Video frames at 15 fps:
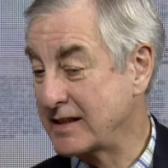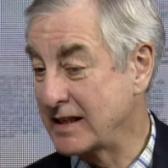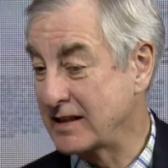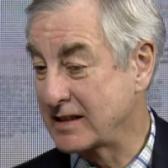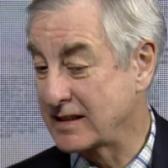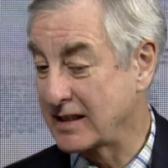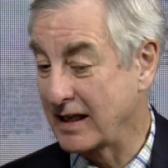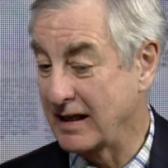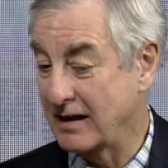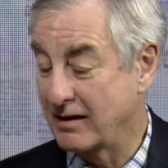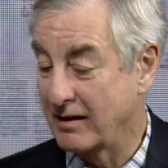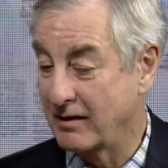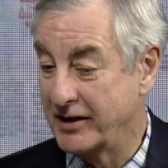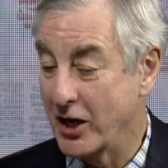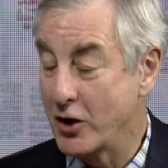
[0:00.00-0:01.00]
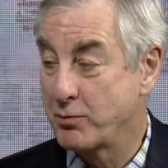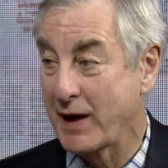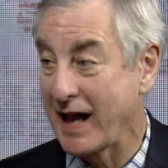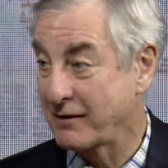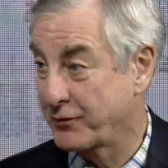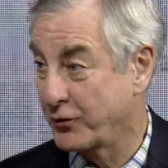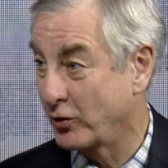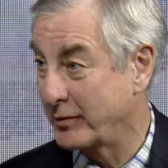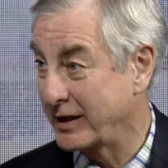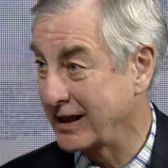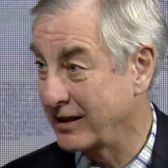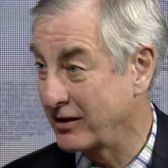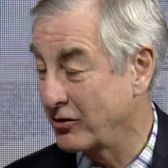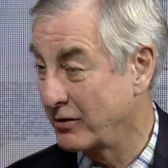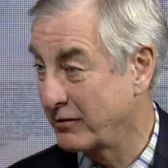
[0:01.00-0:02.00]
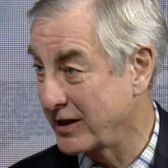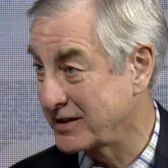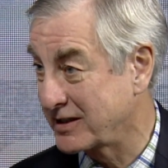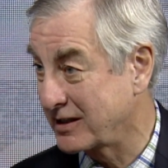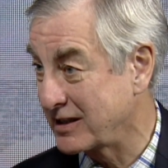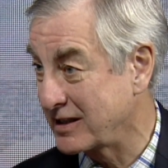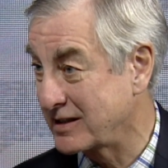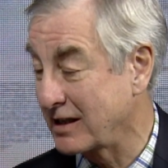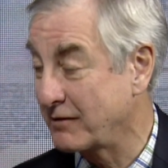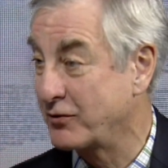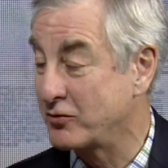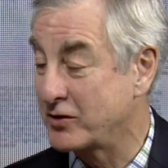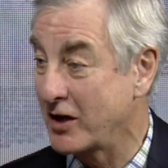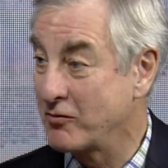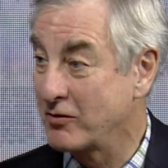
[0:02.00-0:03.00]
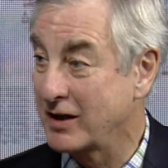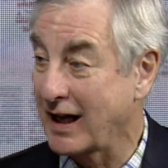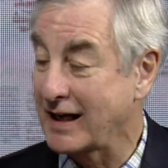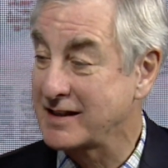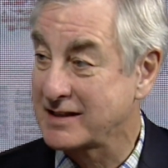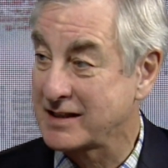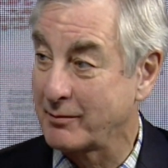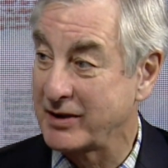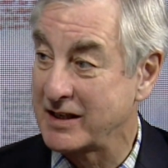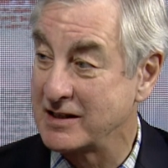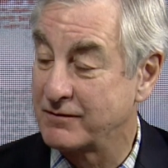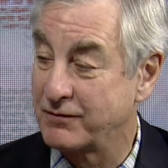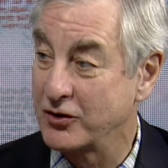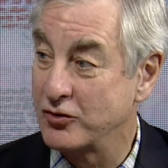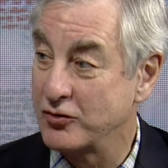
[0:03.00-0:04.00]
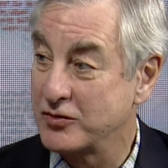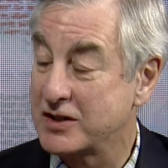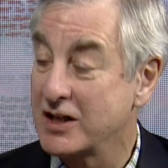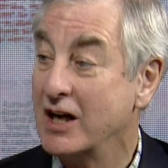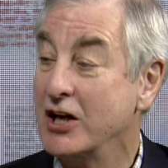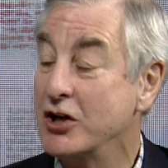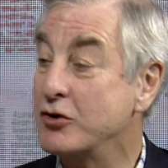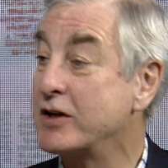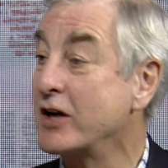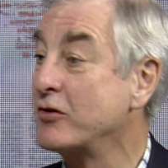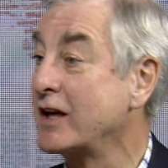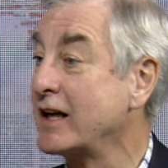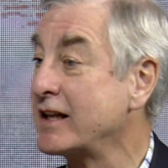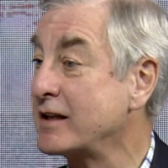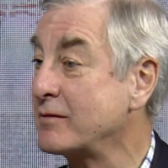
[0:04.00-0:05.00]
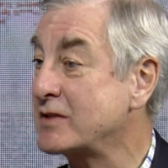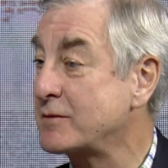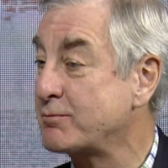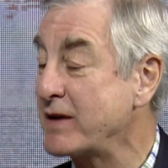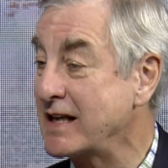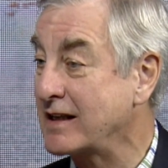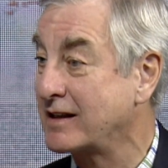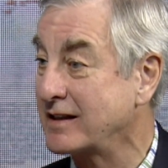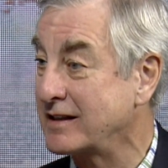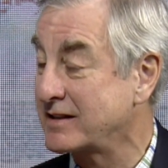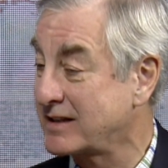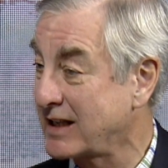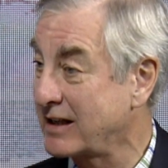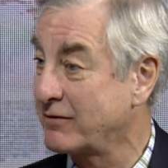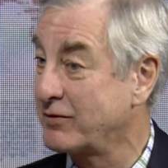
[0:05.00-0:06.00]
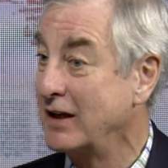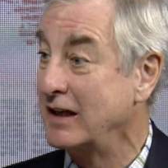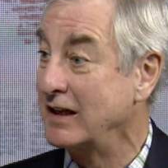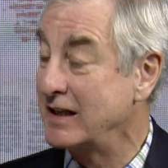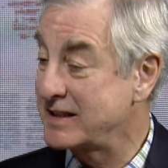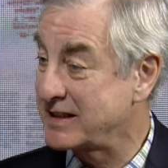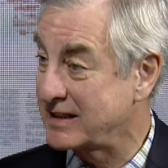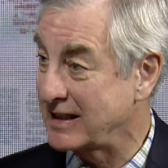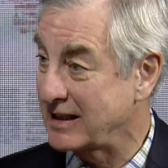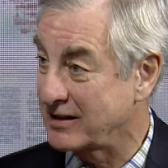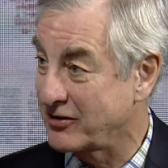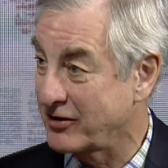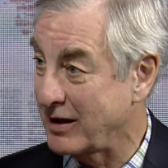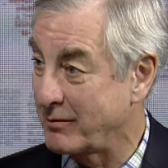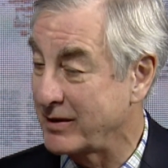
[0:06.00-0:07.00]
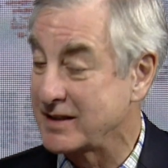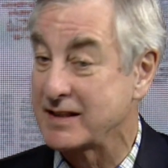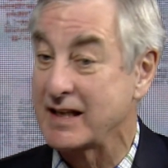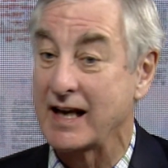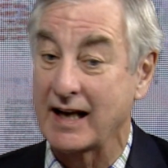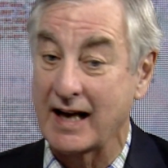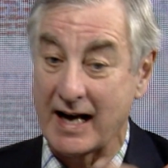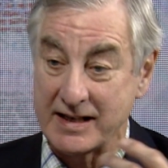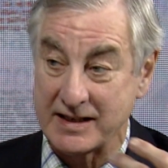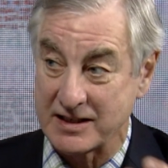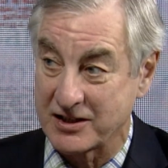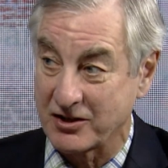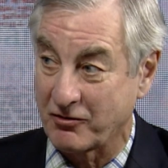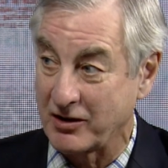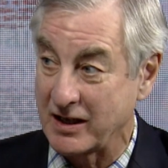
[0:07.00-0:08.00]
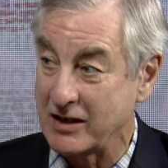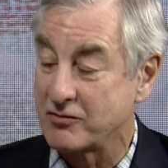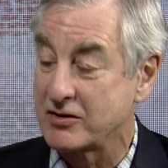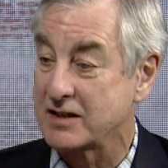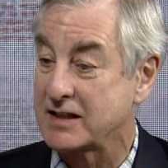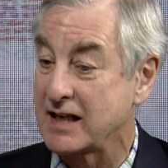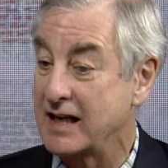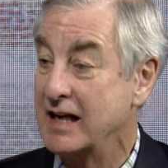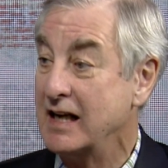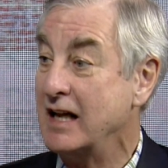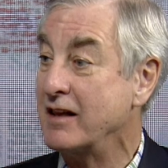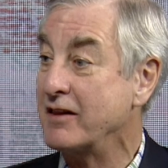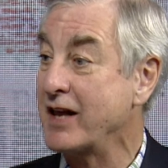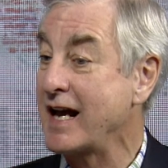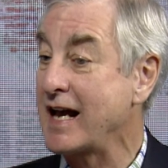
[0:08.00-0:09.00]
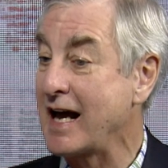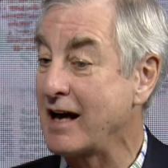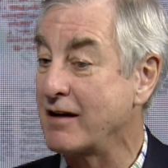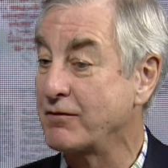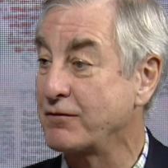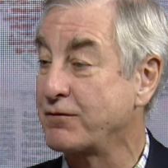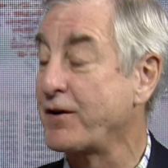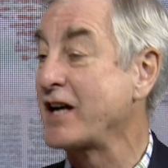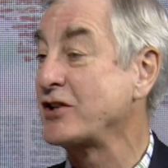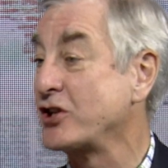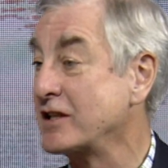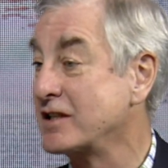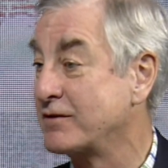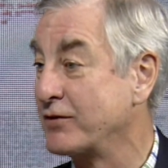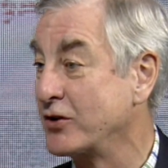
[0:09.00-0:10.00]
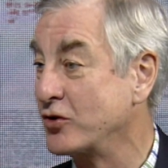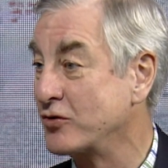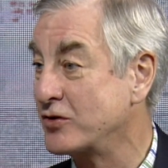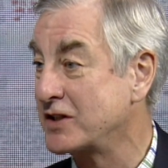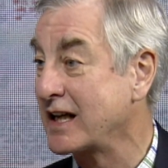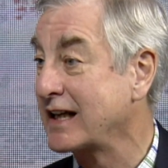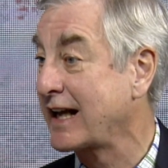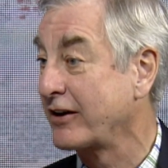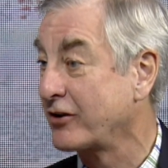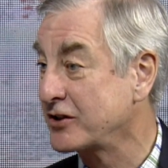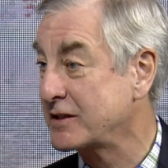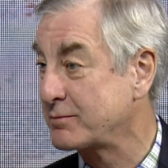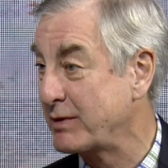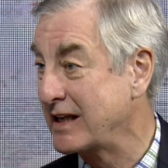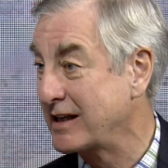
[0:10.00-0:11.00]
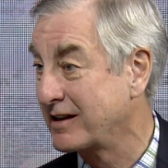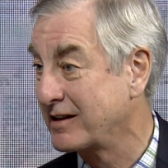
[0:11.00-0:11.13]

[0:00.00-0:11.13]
It's no platforming in universities. If you don't like somebody's views, you don't let them speak. Instead of listening to them and saying, I disagree, you just say, they have fascist views, they cannot speak.